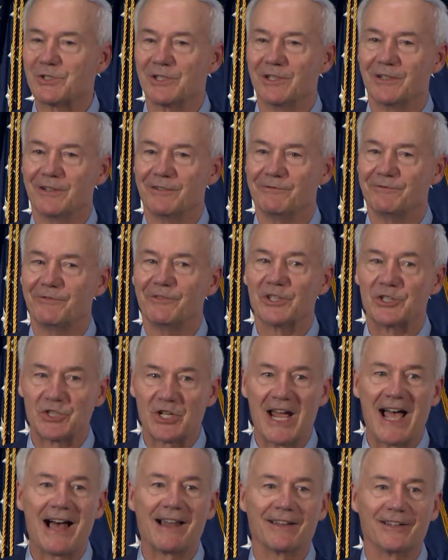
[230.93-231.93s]
of the
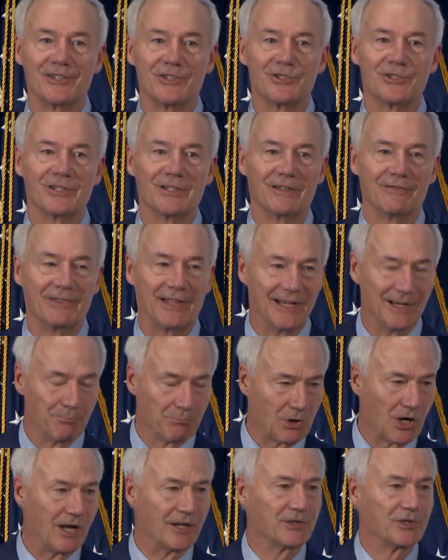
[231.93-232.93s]
challenge that it
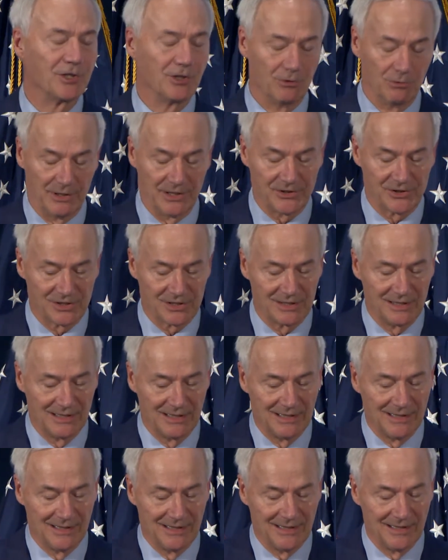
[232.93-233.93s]
brought to us.
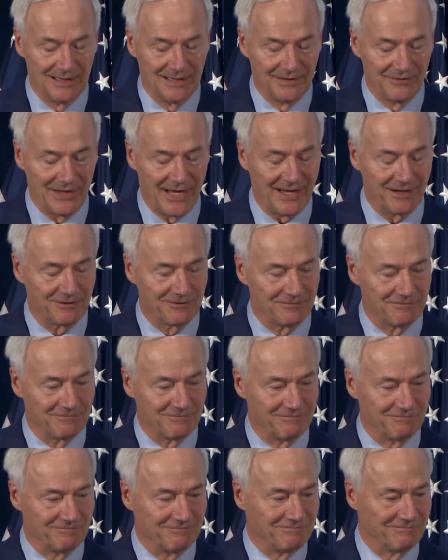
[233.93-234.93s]
That
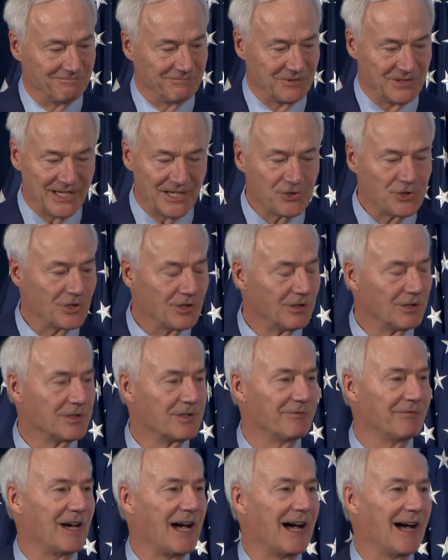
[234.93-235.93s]
digital
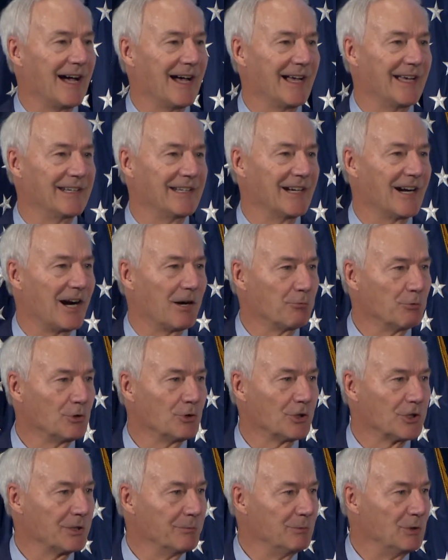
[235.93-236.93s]
divide in our
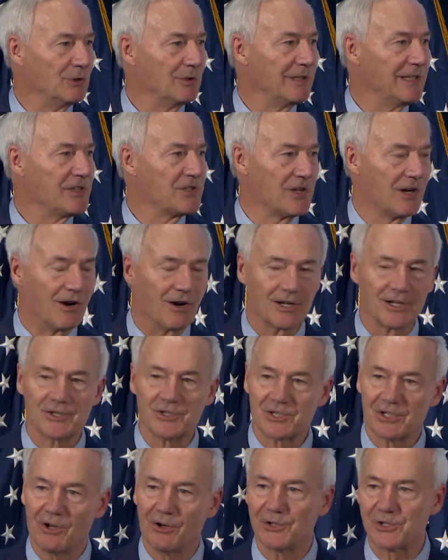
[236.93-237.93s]
rural communities, and
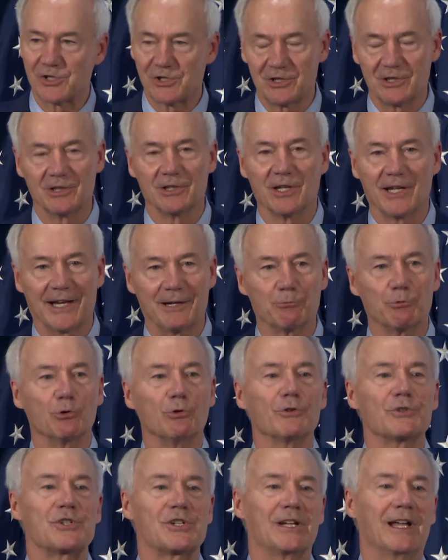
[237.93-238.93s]
Arkansas is still a
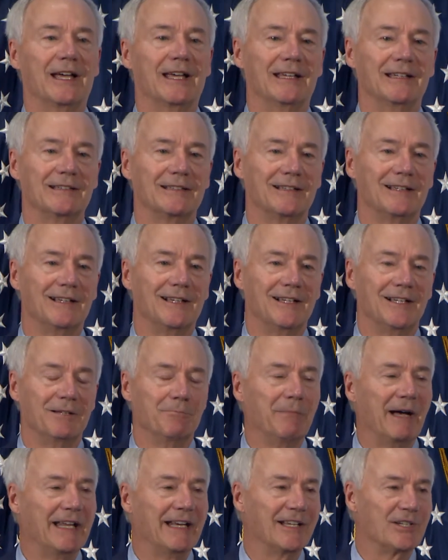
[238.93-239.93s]
rural state,
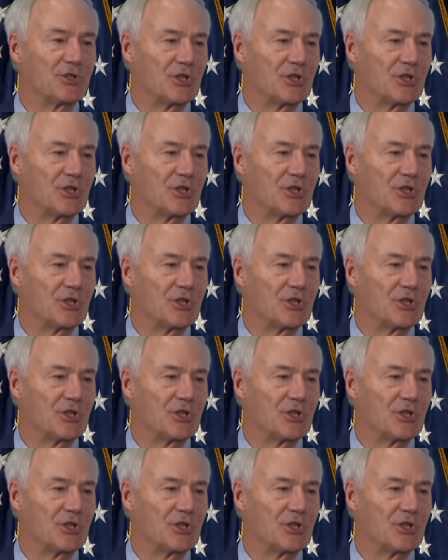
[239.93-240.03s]
made it